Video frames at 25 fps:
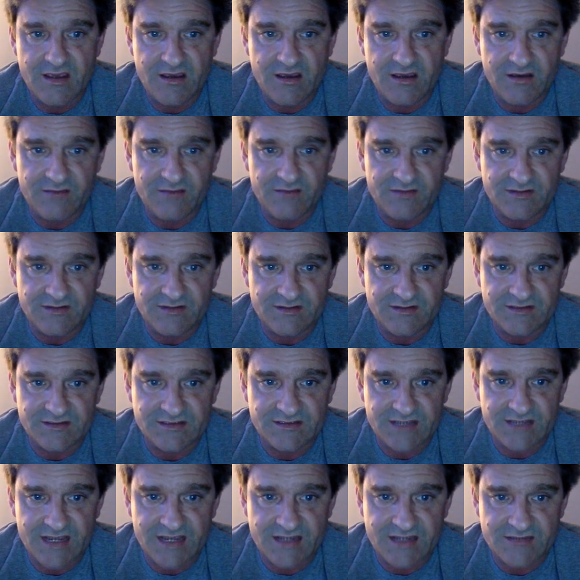of the
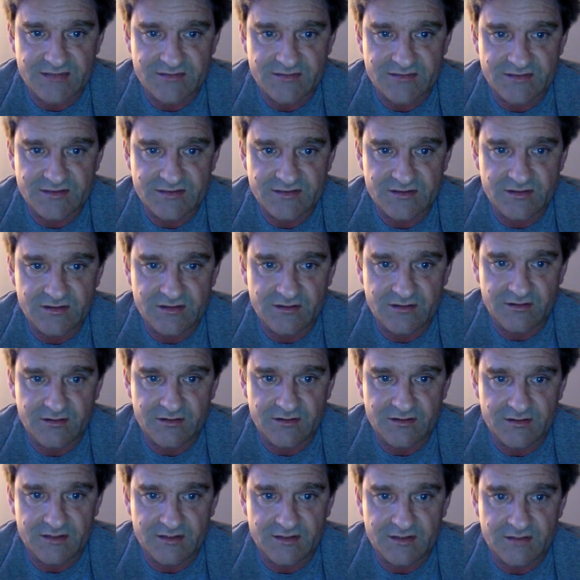disastrous nuclear
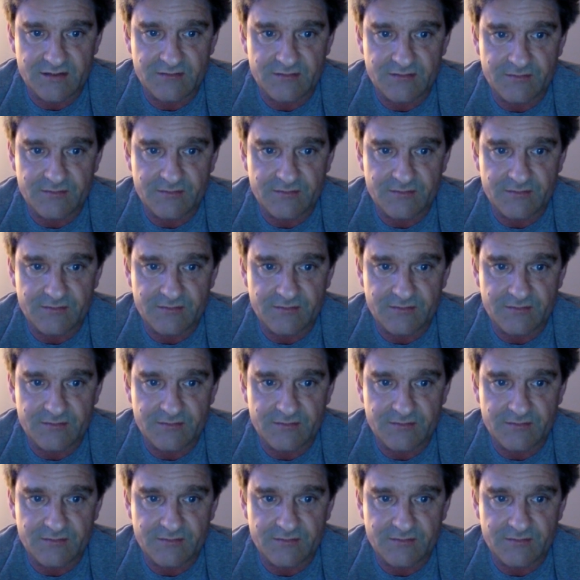deal.